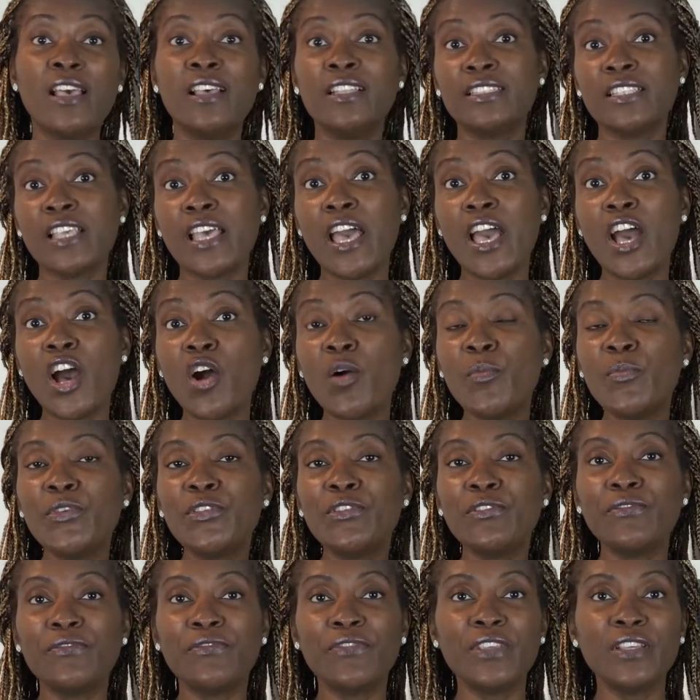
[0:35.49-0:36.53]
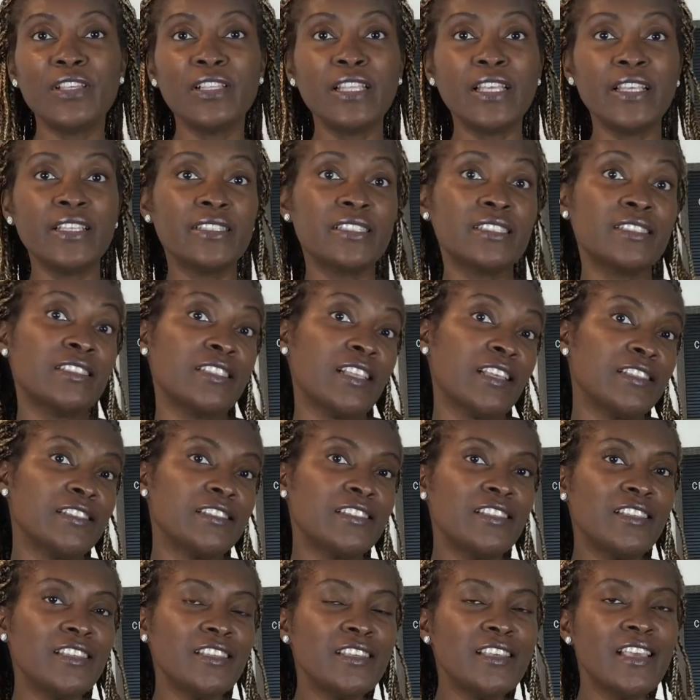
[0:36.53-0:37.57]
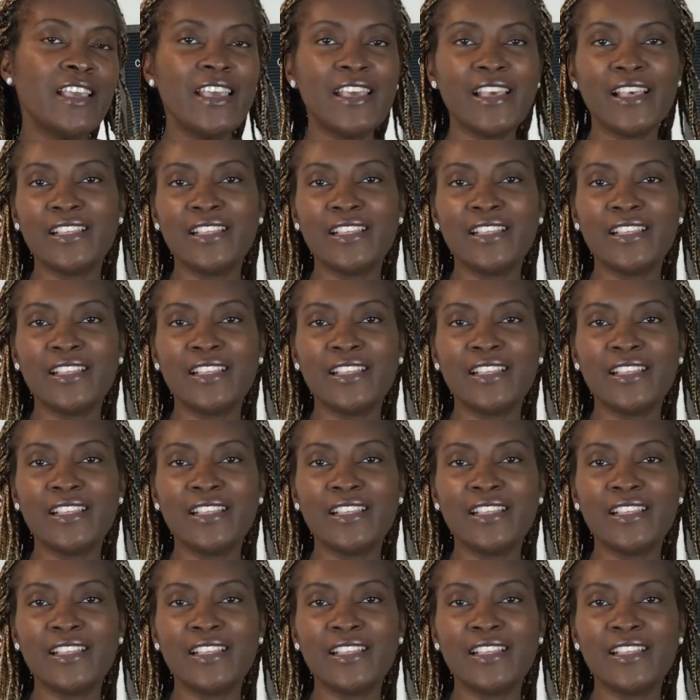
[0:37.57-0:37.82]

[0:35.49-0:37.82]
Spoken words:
to help you to feel as sexy,